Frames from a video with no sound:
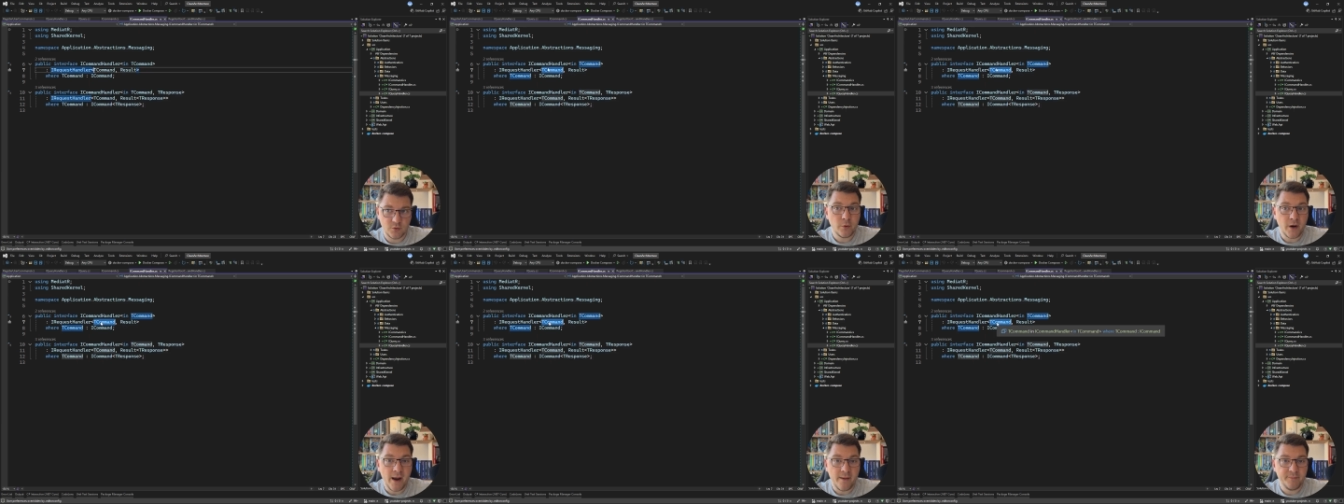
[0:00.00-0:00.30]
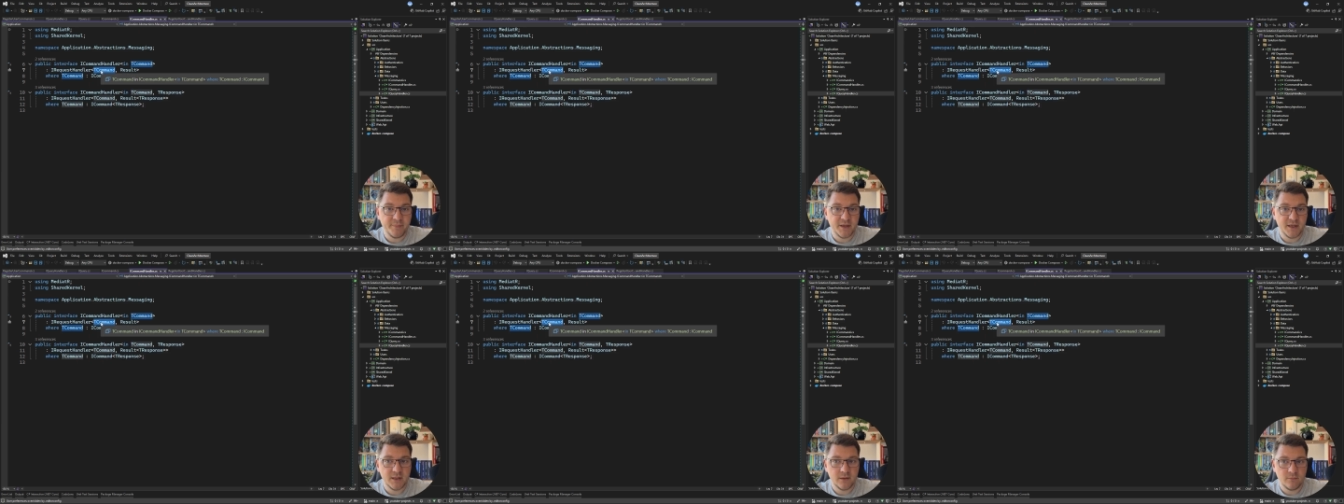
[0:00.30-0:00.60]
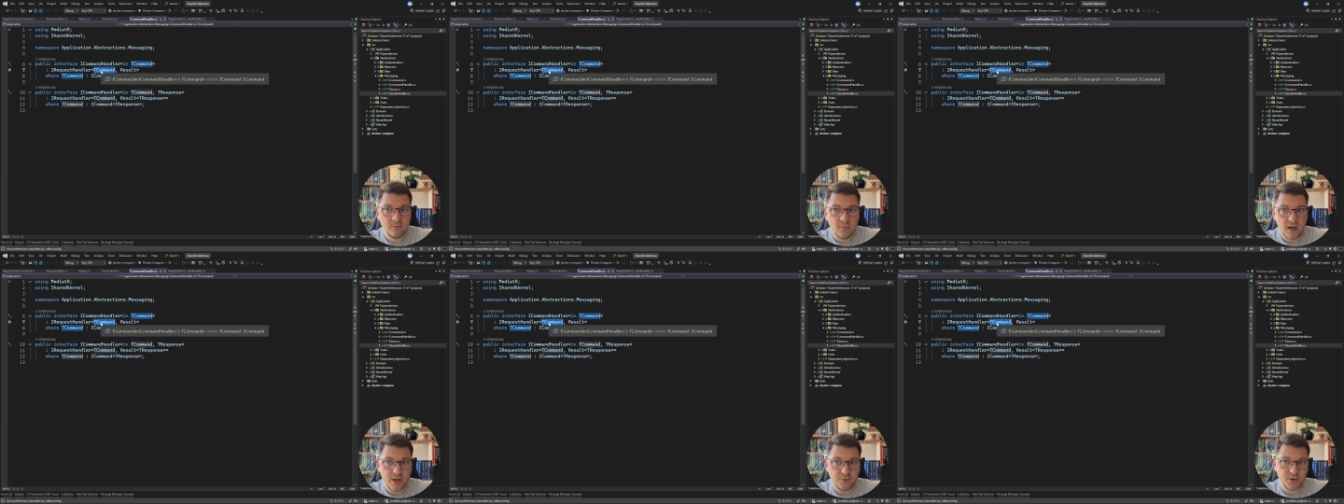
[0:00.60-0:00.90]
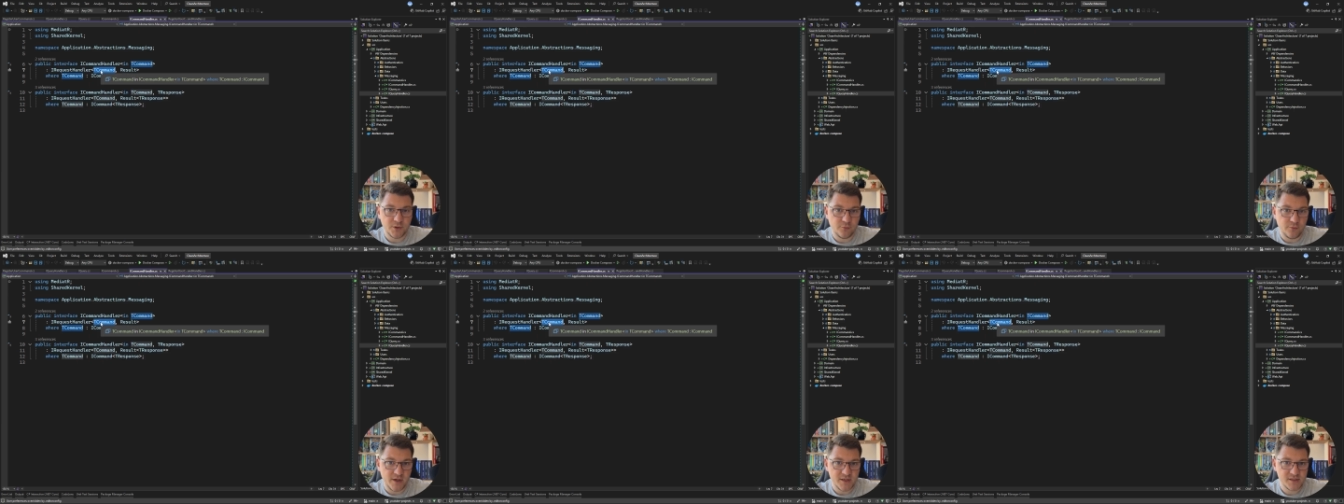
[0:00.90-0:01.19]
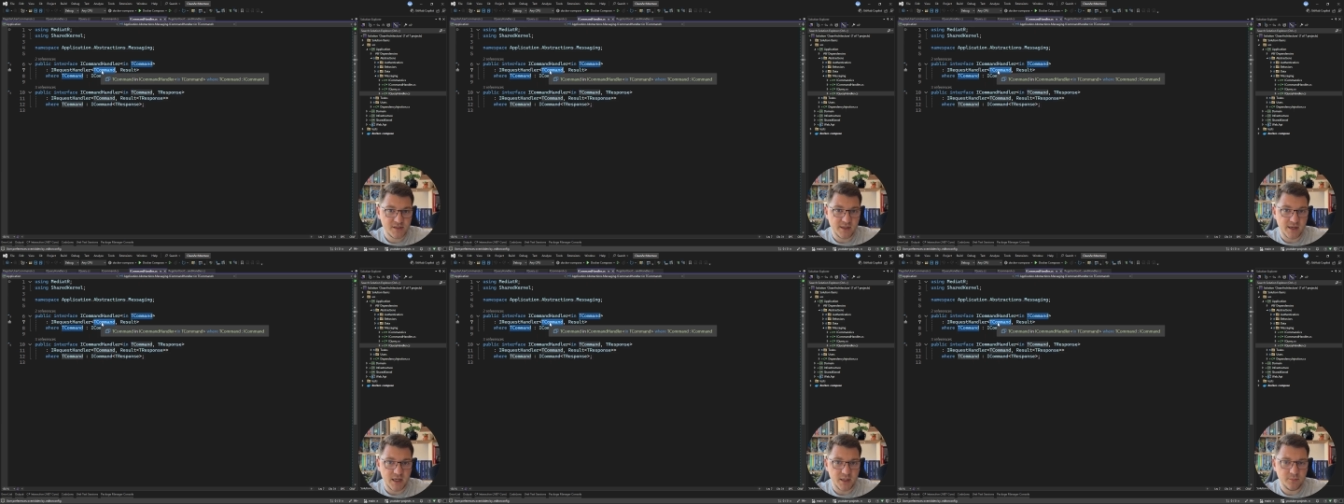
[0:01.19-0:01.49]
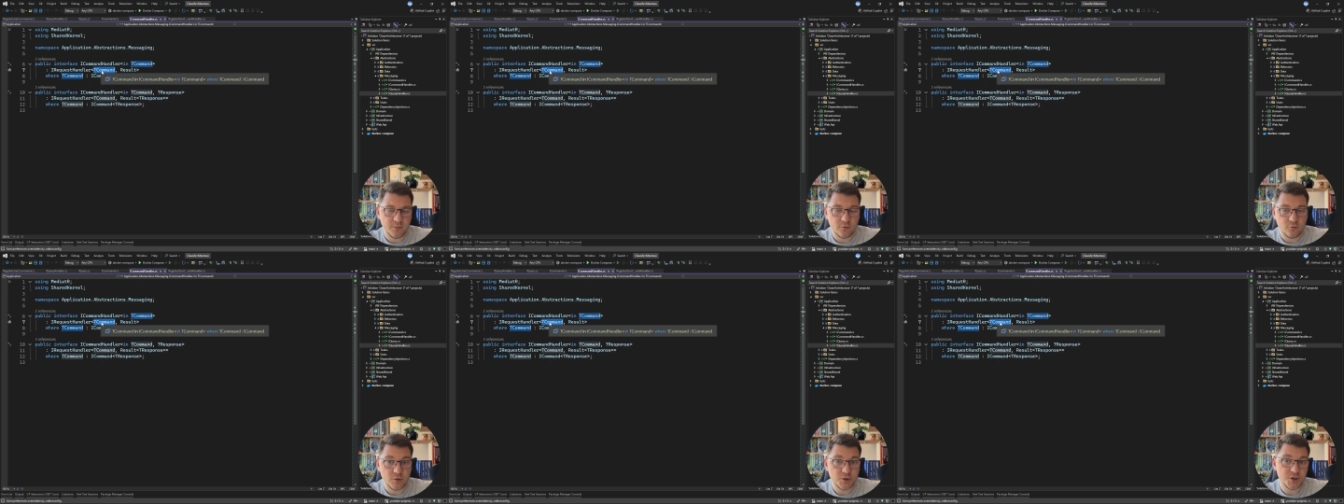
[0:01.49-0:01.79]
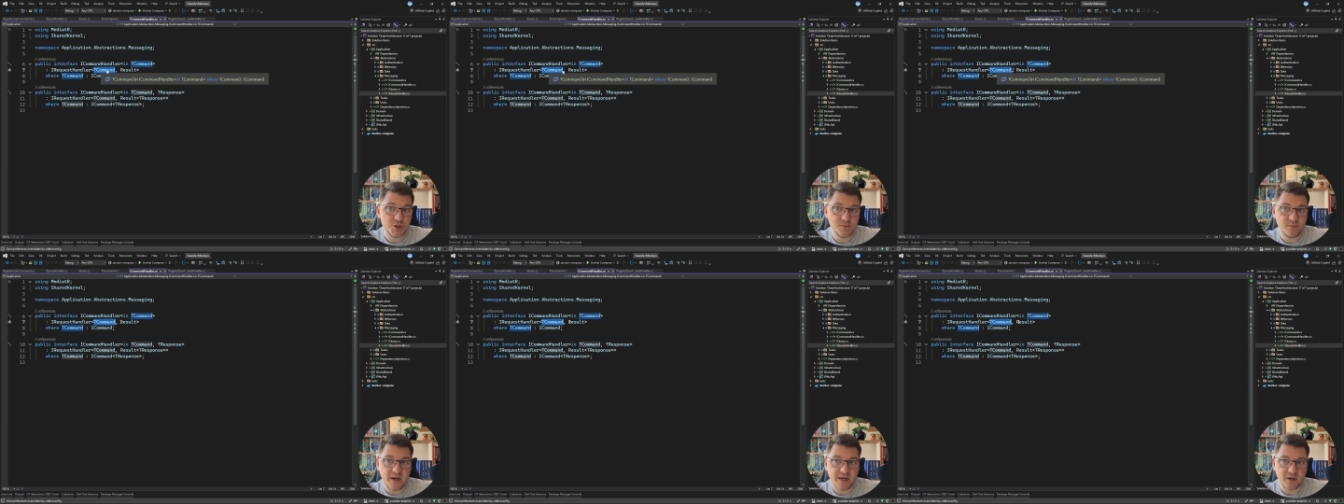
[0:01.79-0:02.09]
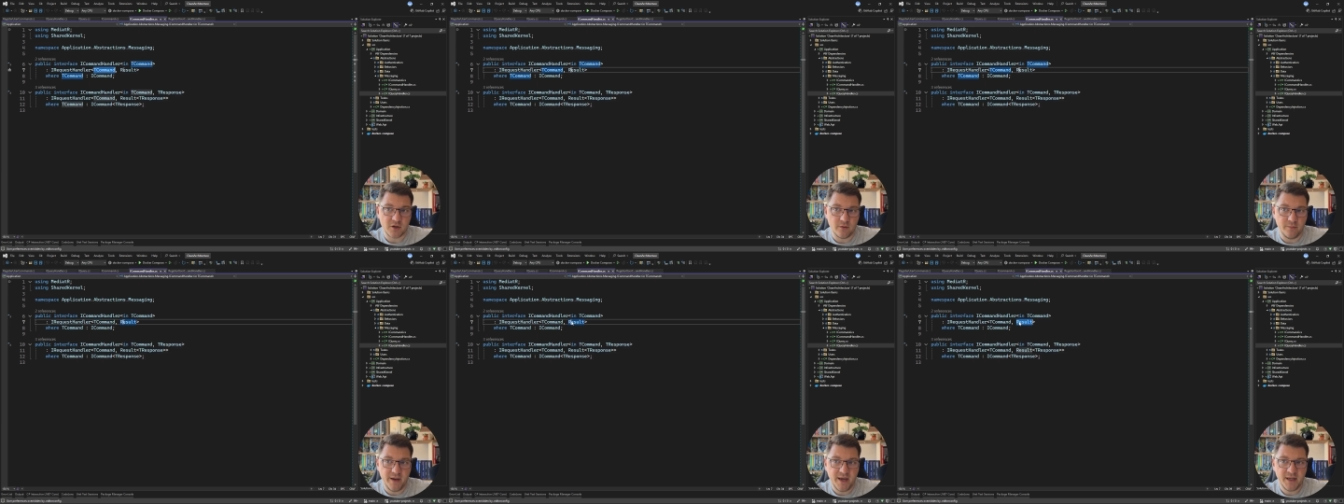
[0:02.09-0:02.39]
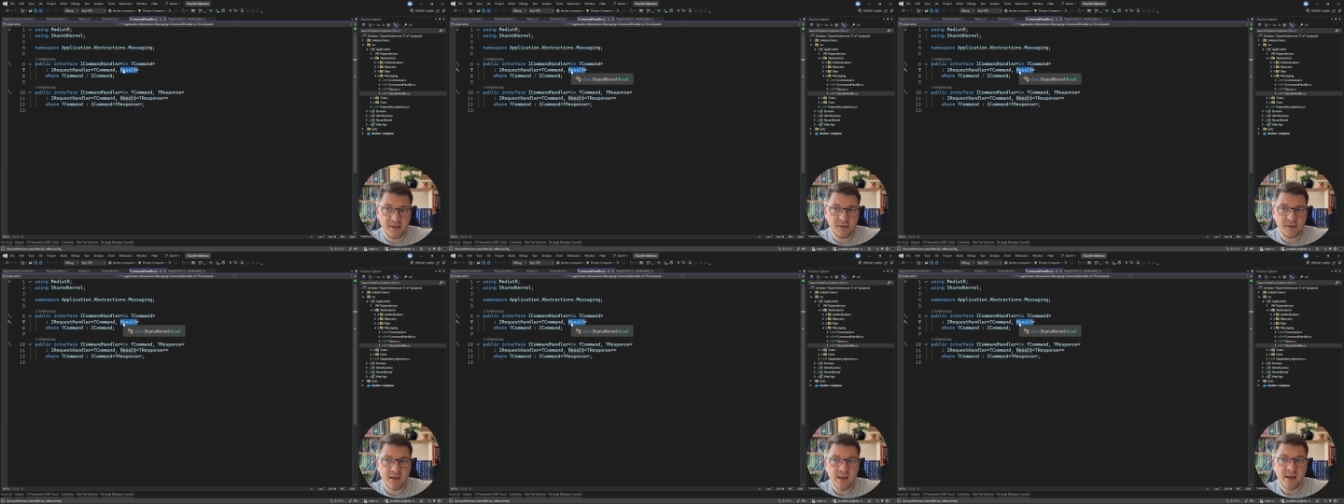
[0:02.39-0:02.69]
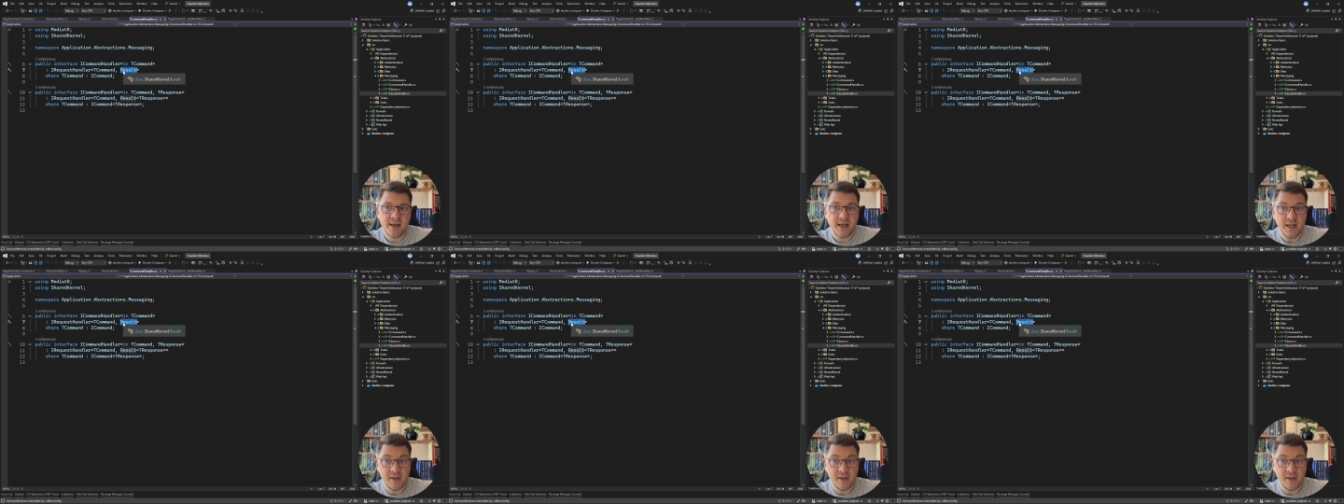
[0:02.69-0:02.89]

wrapping my request type, which is my command,